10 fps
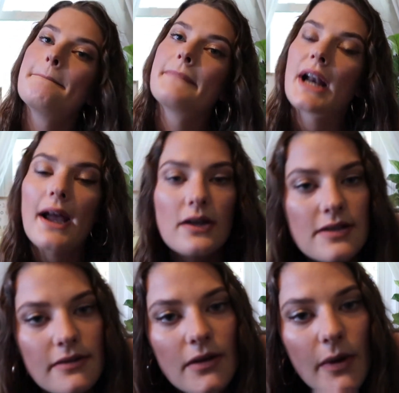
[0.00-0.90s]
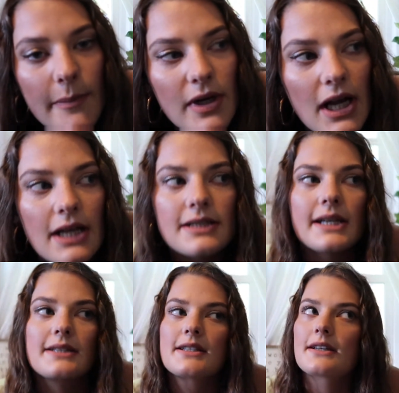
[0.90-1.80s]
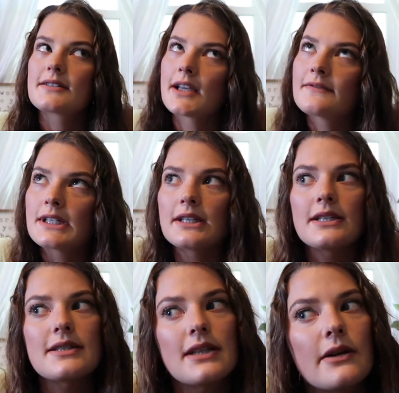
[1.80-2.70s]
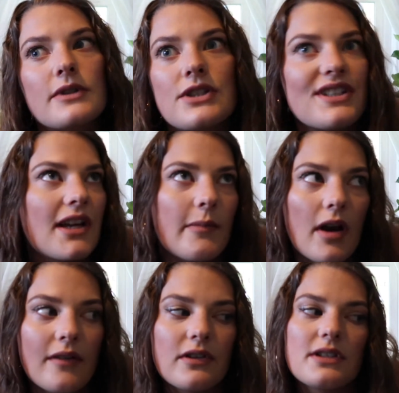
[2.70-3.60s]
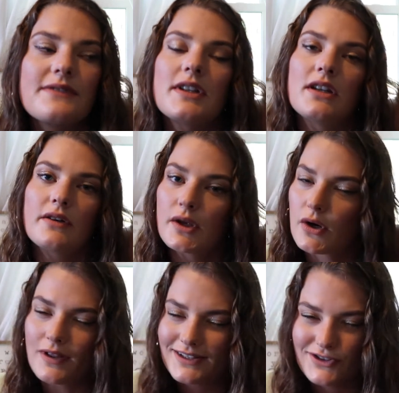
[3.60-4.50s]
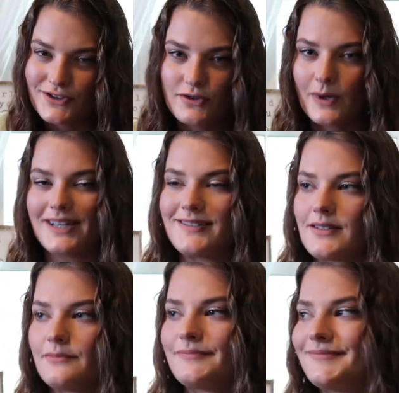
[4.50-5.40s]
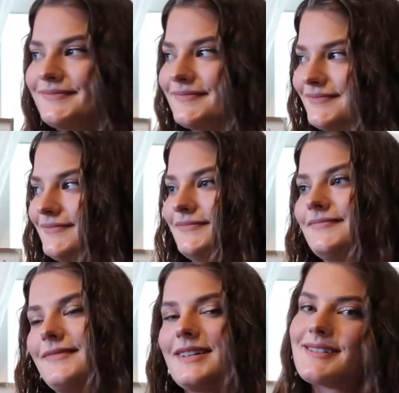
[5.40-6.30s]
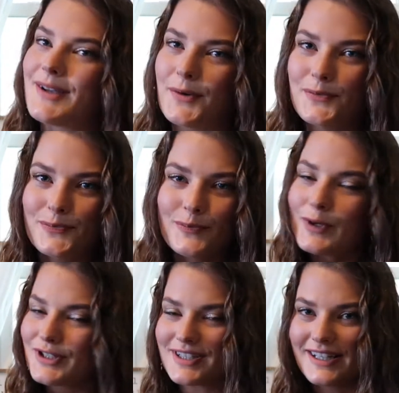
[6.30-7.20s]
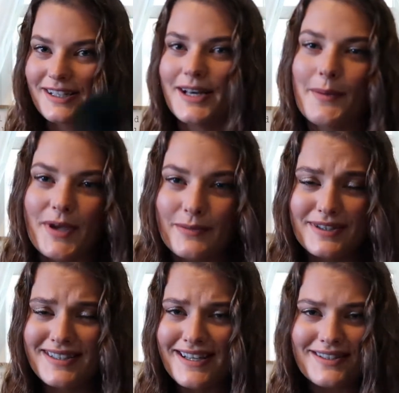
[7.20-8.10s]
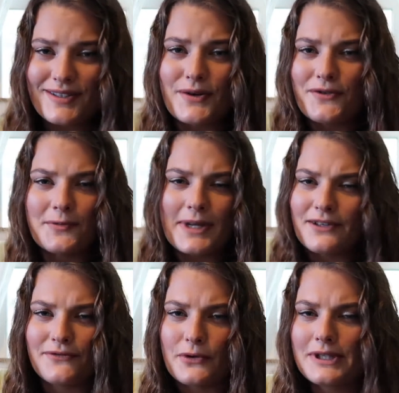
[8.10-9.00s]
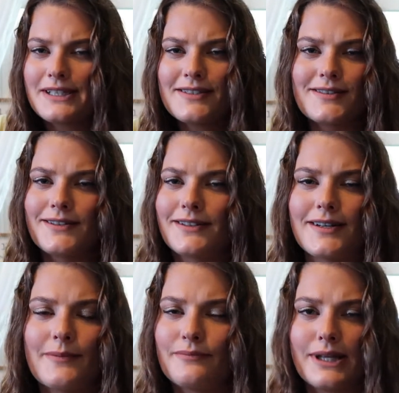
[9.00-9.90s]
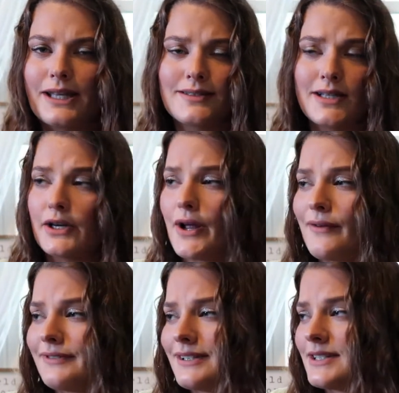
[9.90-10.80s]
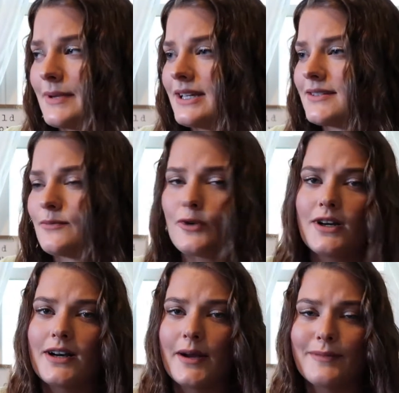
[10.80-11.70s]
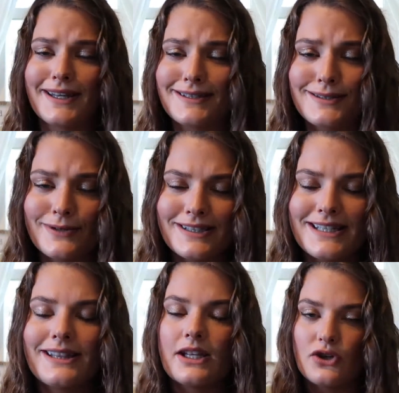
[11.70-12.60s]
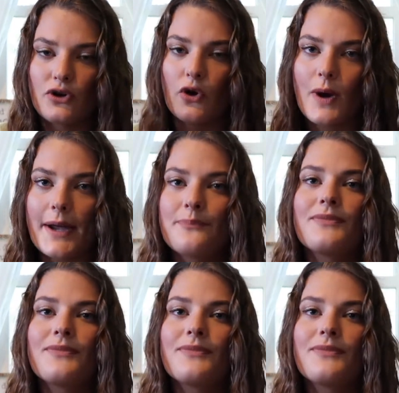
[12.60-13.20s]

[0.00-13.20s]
But I also don't want to put contacts in because I have dailies and I would just take them out after this video, you know, and that's just a waste. So we're just gonna not be able to see. So if I'm not in focus or I'm like staring off into space somewhere, or I'm like squinting, then you know why.